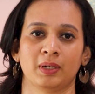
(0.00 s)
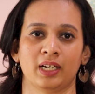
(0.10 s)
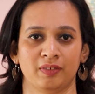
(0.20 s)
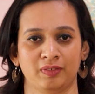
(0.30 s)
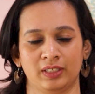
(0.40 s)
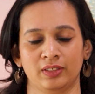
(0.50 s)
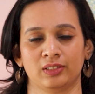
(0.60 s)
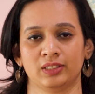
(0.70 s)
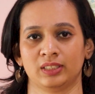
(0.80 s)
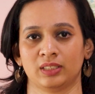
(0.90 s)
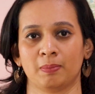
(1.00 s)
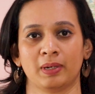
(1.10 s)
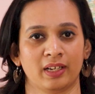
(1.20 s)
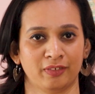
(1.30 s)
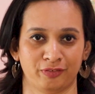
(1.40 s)
I have cleared, some
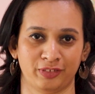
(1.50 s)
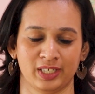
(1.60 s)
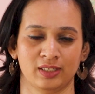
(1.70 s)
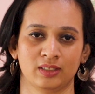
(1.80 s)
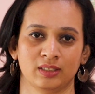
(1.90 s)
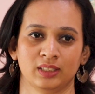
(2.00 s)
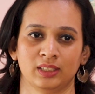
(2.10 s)
I have failed,